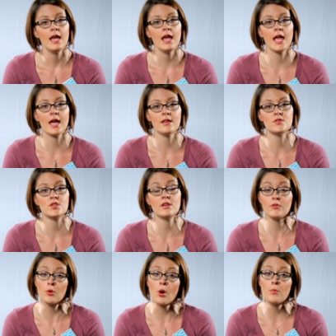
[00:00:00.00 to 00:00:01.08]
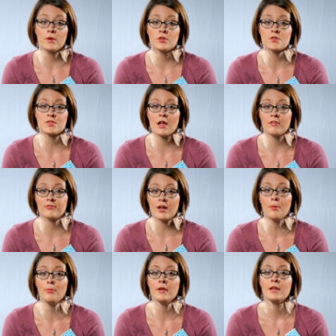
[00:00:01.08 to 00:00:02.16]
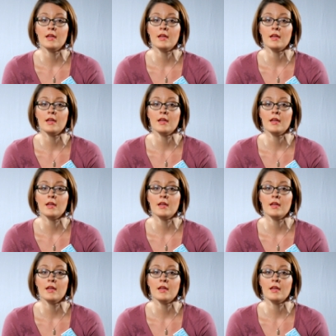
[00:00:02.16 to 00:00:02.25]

and if you open yourself up